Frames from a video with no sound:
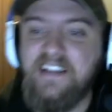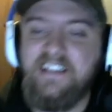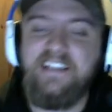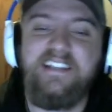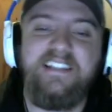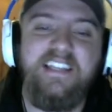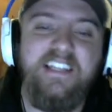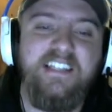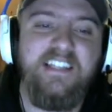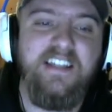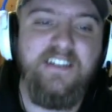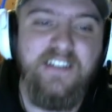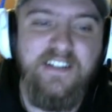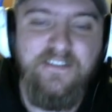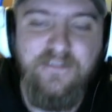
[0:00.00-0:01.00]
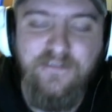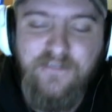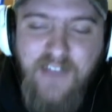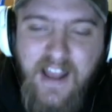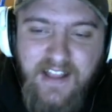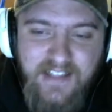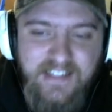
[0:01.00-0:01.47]
This
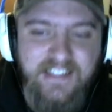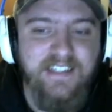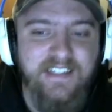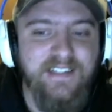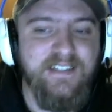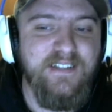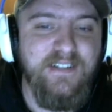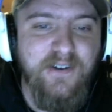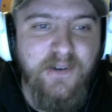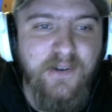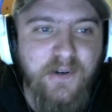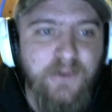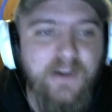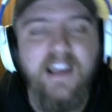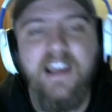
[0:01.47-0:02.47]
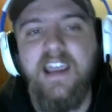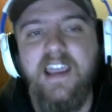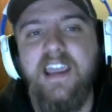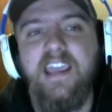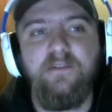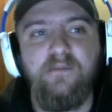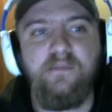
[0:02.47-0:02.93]
fallacy needs to go away. I
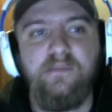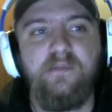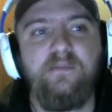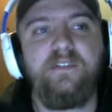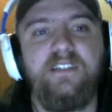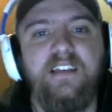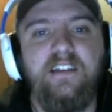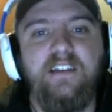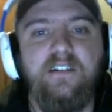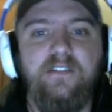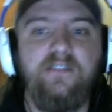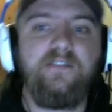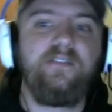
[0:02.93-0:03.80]
hate when people say, oh,